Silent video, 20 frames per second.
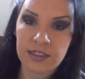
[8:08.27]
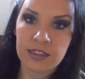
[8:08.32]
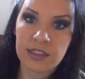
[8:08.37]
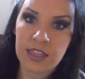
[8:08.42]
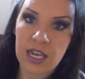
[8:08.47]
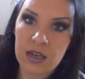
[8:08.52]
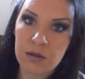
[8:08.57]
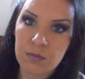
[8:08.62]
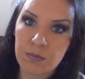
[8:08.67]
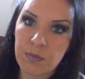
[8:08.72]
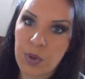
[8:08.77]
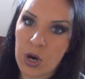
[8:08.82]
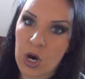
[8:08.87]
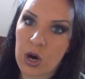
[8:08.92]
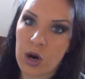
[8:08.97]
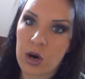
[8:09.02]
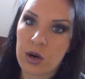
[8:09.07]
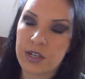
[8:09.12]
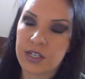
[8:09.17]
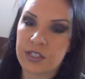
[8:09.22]
That
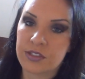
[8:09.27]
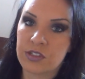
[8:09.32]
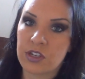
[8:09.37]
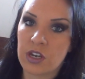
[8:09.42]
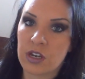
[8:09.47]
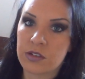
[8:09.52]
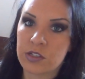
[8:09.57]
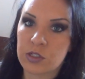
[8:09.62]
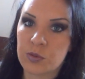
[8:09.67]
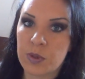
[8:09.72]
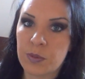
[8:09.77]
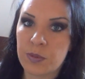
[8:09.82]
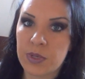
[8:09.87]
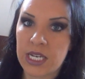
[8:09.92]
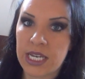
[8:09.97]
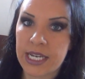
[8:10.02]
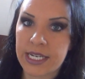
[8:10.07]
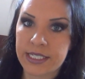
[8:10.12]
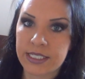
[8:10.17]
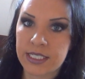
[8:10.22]
bar is going to be
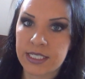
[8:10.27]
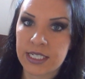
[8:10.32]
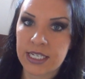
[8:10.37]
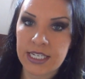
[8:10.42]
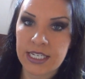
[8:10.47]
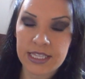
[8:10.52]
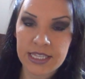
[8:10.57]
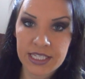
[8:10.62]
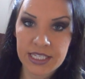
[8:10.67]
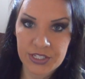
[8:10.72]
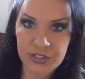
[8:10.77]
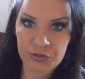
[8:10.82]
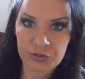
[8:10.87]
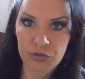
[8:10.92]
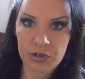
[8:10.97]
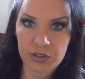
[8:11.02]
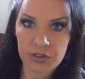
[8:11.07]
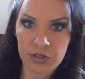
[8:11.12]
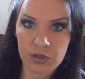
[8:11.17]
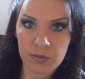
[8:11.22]
played in this
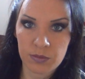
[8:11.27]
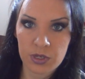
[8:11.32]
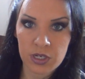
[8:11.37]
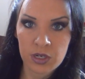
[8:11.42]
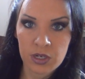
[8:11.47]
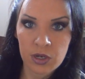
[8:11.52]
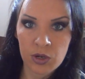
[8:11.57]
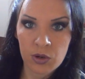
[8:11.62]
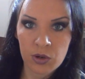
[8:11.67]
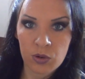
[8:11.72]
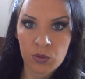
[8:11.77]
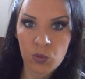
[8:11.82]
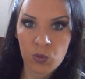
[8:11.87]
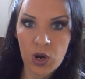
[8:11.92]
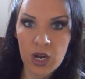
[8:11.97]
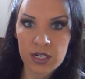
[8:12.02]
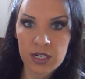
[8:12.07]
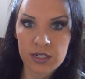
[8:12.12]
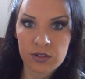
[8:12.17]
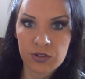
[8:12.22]
rhythm,
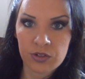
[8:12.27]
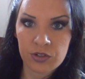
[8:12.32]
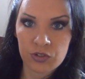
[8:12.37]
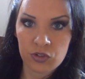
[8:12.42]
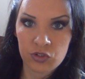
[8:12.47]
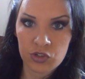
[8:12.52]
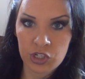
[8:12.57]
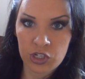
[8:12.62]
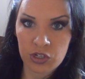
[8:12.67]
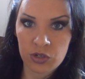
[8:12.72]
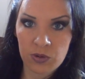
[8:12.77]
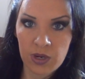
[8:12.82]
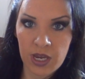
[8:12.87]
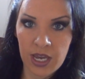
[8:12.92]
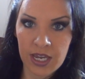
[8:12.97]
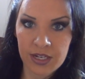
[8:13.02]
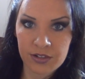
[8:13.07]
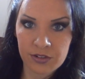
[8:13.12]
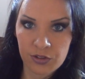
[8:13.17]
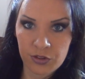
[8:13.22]
1, 2
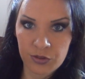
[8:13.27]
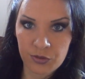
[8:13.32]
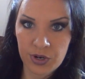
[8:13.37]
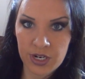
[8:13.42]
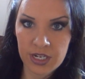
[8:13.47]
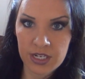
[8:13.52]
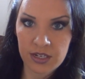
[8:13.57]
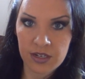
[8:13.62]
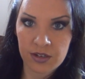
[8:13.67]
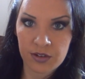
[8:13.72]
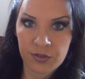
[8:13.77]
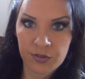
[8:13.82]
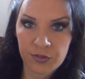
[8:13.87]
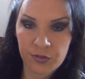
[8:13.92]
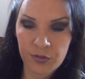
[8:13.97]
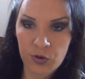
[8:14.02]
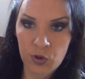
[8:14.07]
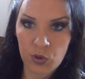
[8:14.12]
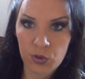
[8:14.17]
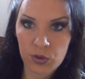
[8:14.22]
and 3,
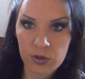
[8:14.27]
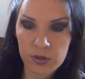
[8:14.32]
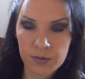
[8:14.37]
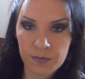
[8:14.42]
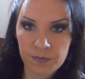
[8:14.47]
4.